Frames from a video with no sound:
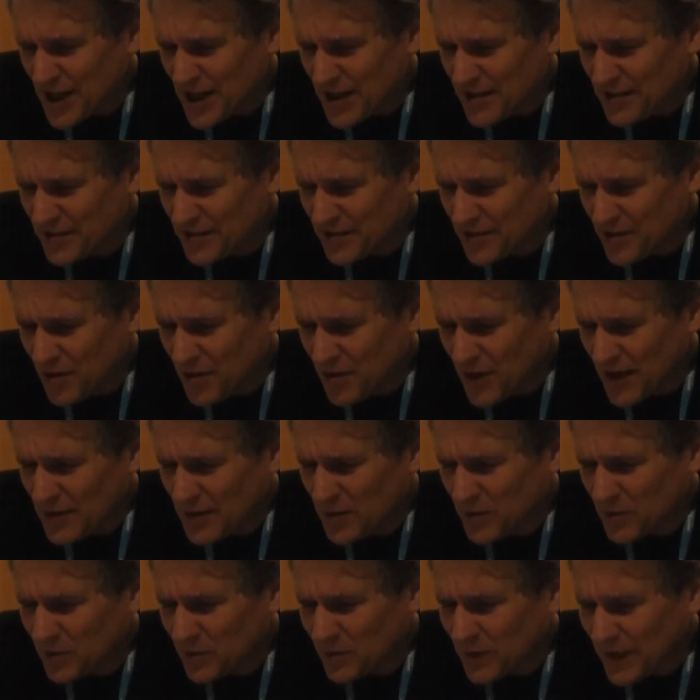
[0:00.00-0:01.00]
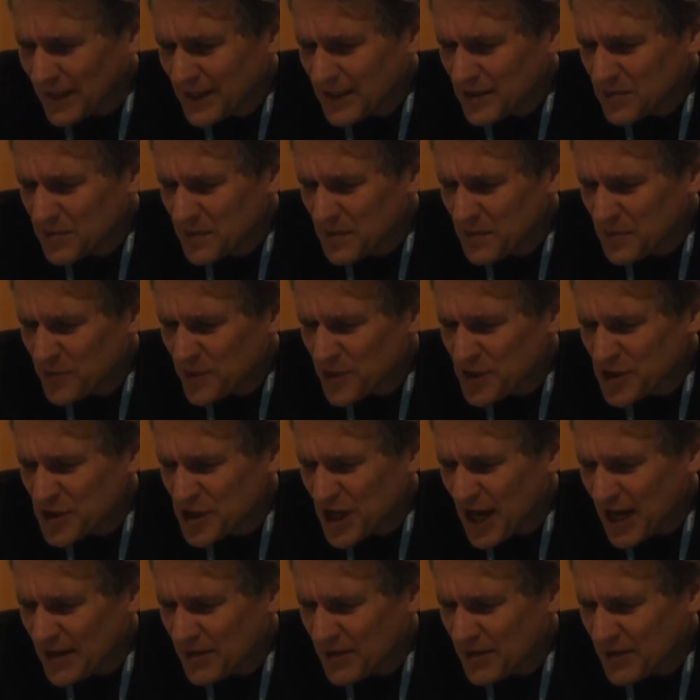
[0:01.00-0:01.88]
I don't know. I don't like to be preachy.